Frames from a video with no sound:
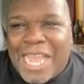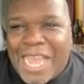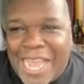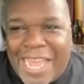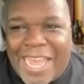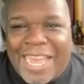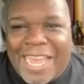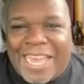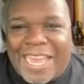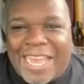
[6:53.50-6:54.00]

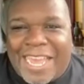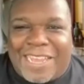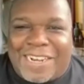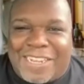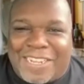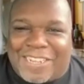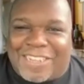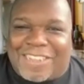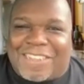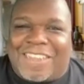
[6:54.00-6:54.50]

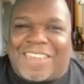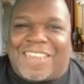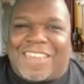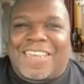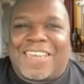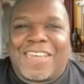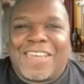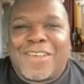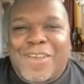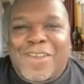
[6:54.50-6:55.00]
and
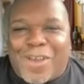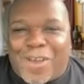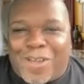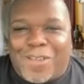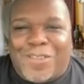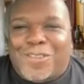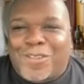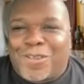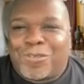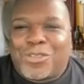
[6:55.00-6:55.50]

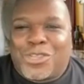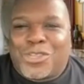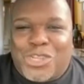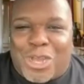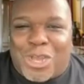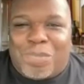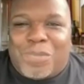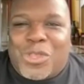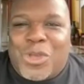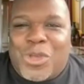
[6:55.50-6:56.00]
also
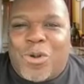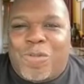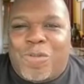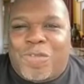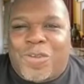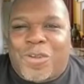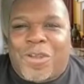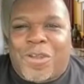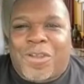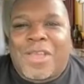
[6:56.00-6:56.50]
jumped
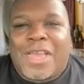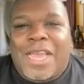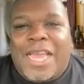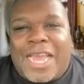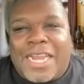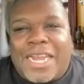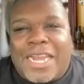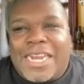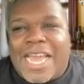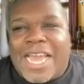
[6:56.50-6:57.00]
over.
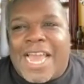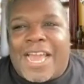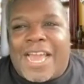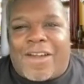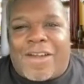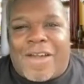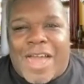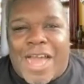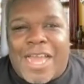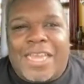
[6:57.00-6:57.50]
And
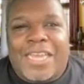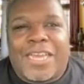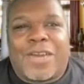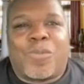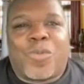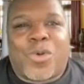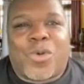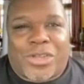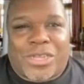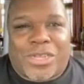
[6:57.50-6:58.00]
now I
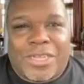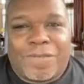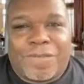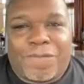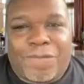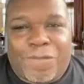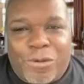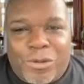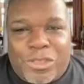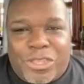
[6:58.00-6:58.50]
am working
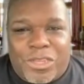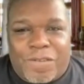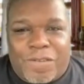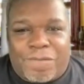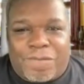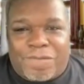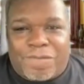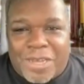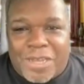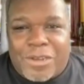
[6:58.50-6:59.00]
for
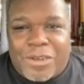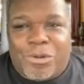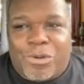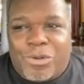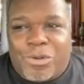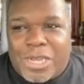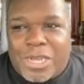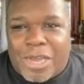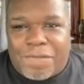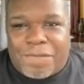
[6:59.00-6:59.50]
the
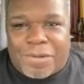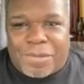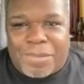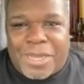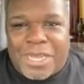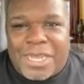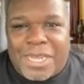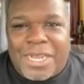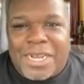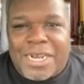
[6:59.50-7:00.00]
federal
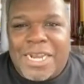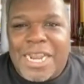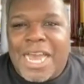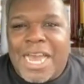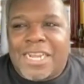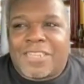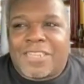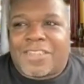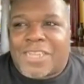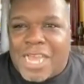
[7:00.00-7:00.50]
government,
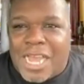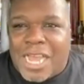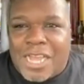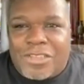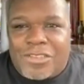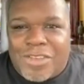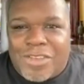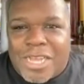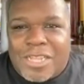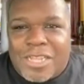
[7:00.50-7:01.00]
not as a
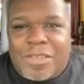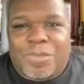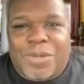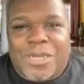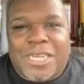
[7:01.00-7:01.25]
contractor,